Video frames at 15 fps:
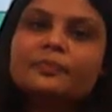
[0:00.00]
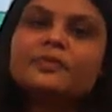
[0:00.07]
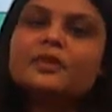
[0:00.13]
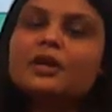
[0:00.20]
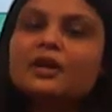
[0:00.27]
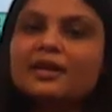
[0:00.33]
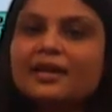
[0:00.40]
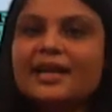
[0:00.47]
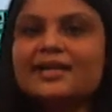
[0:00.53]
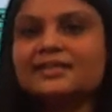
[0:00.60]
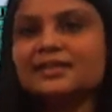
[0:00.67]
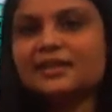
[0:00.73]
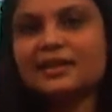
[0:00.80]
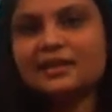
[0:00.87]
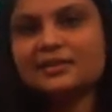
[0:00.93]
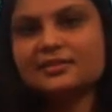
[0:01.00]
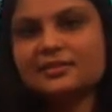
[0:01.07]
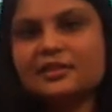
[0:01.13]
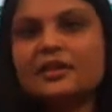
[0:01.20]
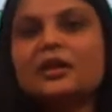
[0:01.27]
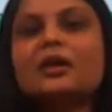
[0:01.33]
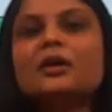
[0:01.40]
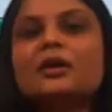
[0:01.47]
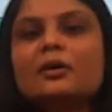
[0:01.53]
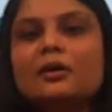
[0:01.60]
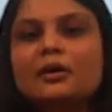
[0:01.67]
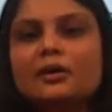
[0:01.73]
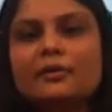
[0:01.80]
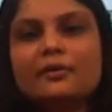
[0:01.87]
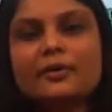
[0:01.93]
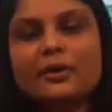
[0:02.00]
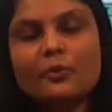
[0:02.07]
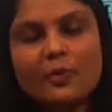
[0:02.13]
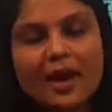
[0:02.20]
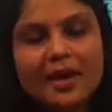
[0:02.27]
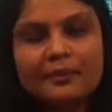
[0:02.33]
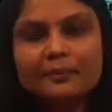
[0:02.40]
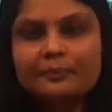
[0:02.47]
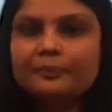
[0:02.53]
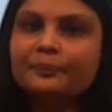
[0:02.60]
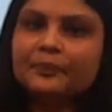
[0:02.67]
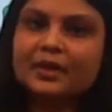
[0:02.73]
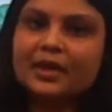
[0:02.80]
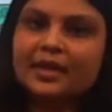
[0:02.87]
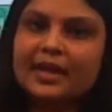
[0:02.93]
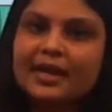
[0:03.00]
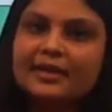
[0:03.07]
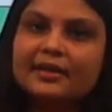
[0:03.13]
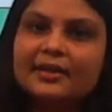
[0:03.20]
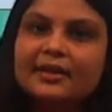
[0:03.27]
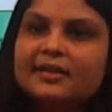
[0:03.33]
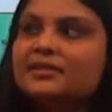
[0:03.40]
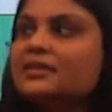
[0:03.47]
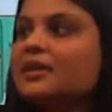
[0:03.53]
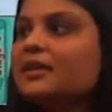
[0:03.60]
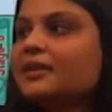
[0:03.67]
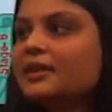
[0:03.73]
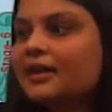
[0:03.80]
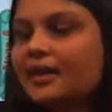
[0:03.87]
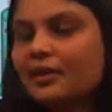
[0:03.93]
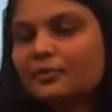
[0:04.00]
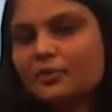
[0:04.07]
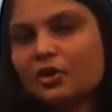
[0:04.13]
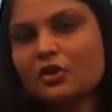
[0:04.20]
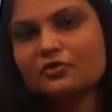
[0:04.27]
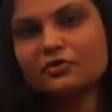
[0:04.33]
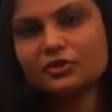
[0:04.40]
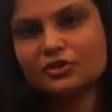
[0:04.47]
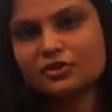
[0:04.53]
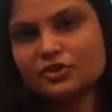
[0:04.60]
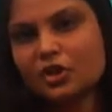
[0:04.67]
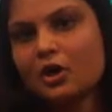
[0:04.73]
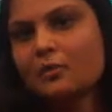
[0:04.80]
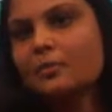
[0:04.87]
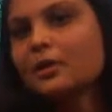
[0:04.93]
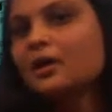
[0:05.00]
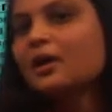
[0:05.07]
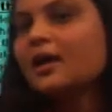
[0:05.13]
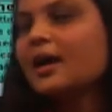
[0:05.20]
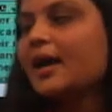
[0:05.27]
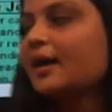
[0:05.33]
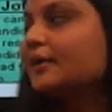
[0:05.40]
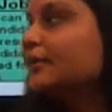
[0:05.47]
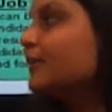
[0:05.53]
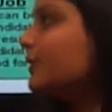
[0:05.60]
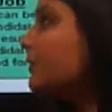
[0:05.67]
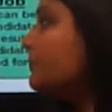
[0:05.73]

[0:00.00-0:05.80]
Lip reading: the organization gets the required candidates, they can be offered job, and